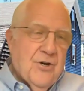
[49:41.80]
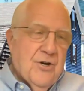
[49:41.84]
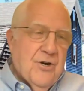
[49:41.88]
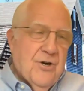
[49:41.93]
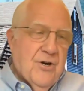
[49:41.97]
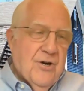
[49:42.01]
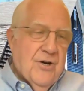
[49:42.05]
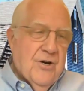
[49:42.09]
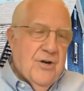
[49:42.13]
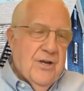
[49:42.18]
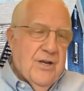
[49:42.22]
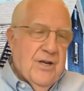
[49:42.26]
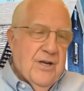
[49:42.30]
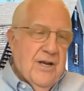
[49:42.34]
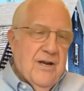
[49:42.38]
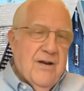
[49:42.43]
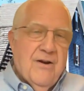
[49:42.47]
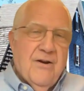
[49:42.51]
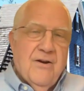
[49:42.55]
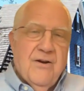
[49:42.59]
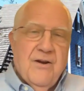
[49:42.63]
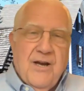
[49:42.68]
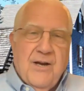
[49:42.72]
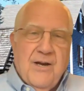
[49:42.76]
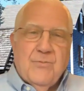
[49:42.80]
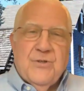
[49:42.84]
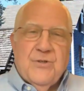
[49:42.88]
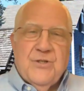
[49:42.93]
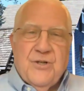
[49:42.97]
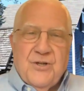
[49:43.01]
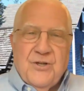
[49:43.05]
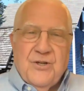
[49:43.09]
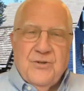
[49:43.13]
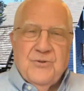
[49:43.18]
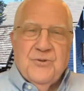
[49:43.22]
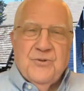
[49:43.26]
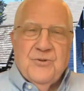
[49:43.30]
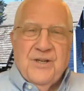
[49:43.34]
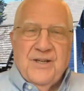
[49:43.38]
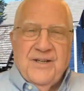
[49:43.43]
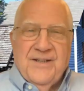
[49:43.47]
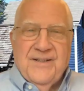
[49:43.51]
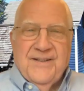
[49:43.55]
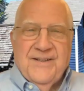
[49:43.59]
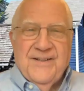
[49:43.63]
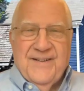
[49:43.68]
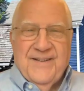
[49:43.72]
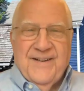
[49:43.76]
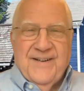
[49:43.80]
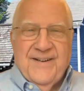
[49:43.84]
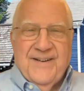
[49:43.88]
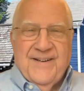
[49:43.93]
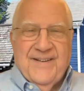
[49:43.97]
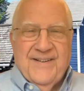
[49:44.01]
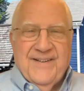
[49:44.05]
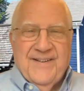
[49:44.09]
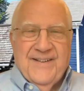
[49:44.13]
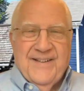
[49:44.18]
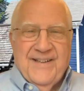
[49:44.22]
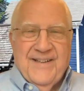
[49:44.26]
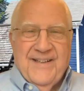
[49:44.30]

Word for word: Sure. Yeah, absolutely. Yeah.